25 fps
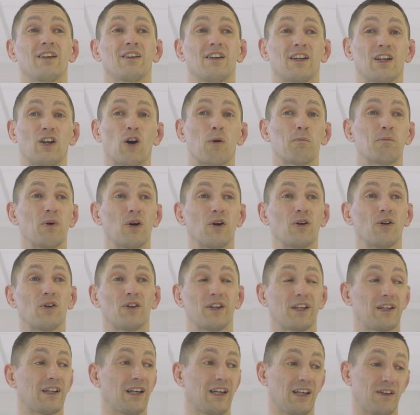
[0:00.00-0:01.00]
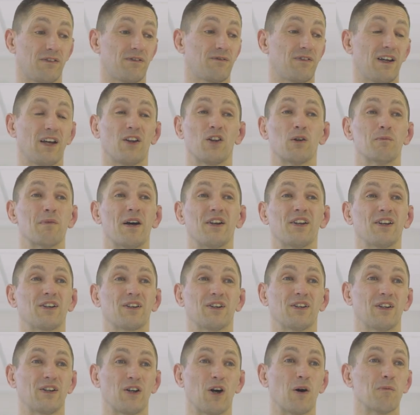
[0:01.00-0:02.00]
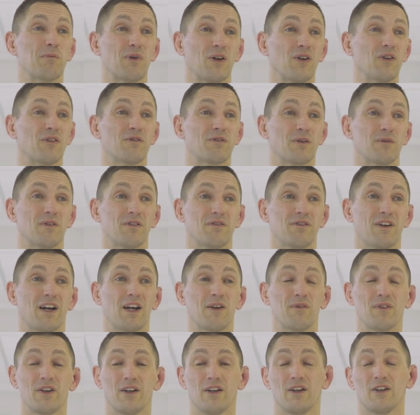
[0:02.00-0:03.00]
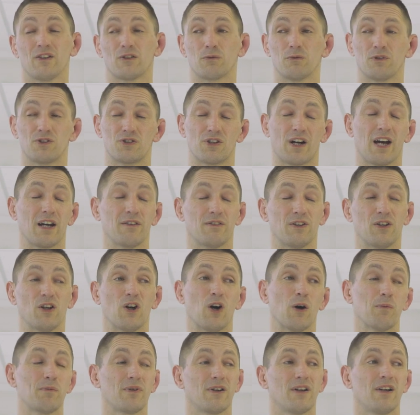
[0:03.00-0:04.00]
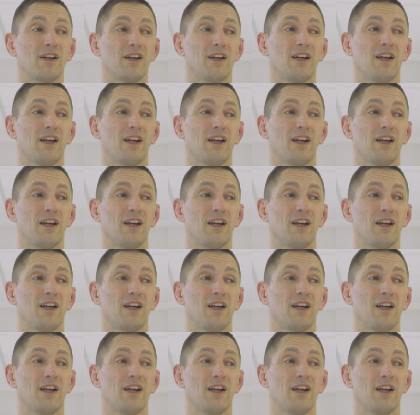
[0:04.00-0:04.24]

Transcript: He got pulled, he, he failed a medical and got pulled from the fight. So we're driving up